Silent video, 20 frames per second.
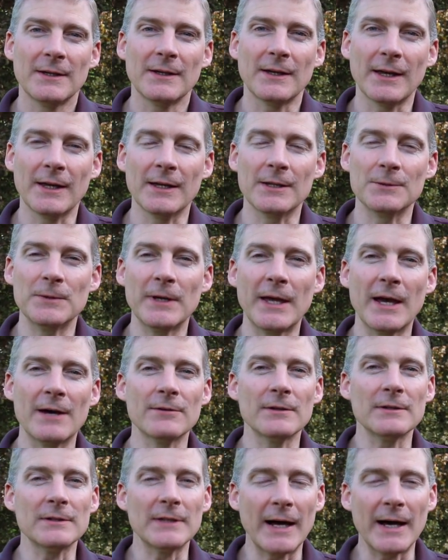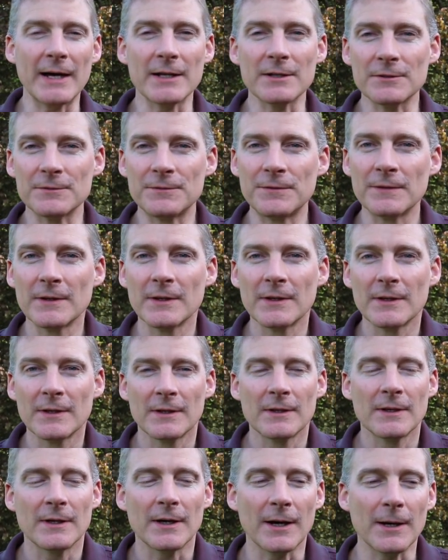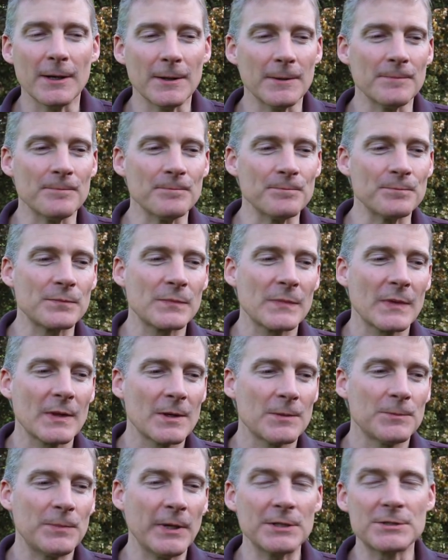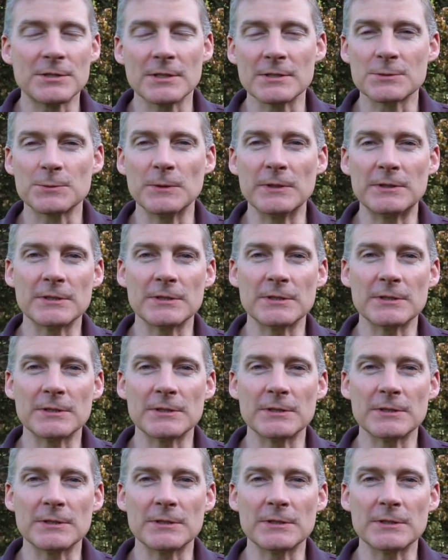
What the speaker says: And we have a lot of patients. We